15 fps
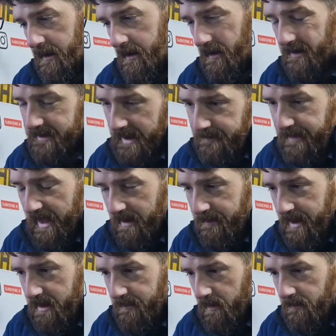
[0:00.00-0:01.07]
I say bare
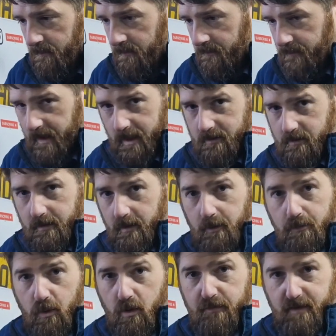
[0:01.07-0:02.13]
minimum, that's you know,
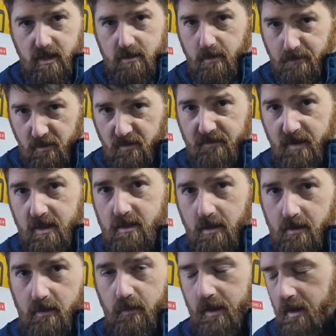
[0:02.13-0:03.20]
book figures, but book figures go
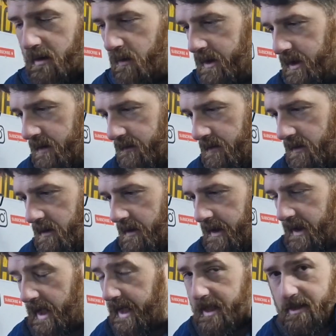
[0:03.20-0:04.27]
out the window when you, you're
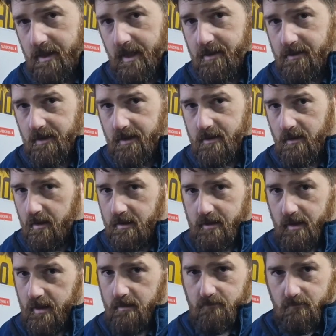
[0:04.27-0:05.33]
looking at aged engines, like
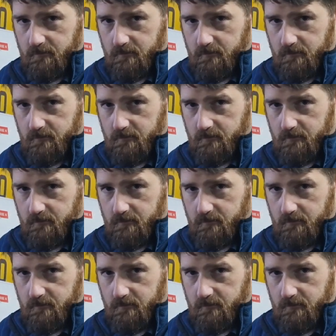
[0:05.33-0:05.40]
say,